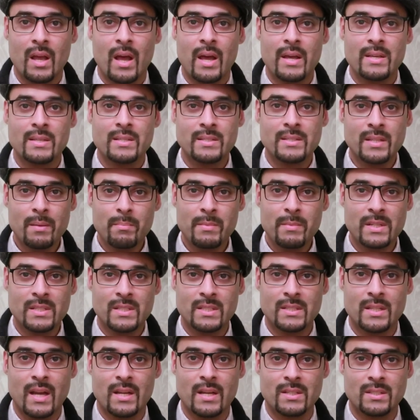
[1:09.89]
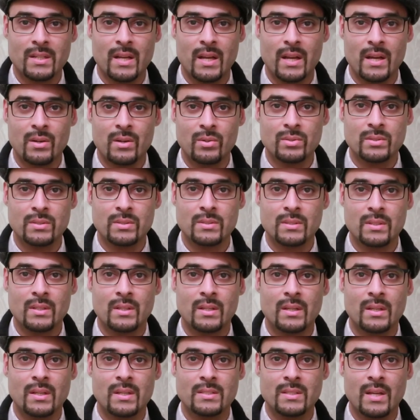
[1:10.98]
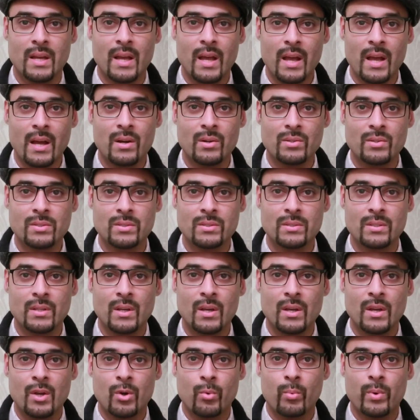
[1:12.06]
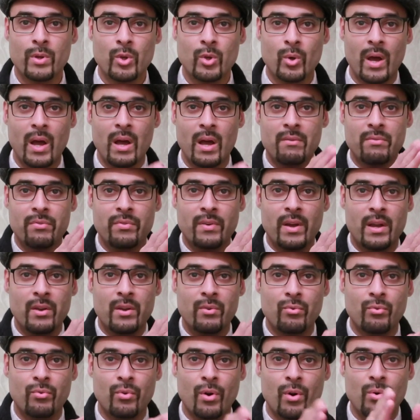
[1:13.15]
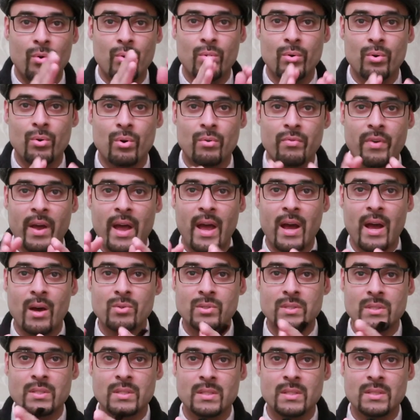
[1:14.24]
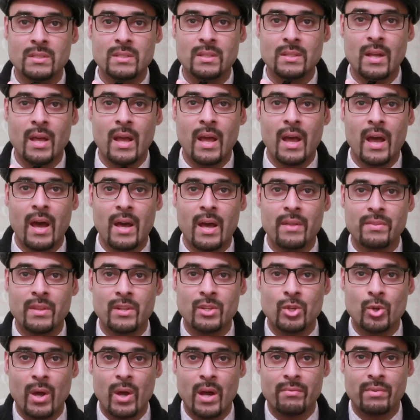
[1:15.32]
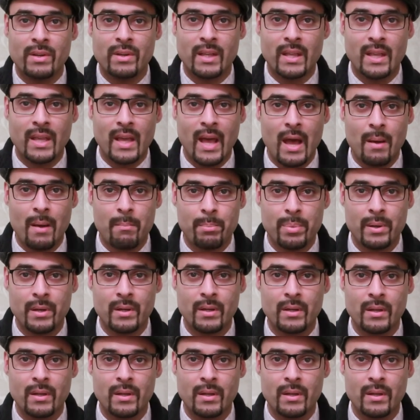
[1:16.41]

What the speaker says: A semi-detached house is a house where you have a row of houses and then you have a gap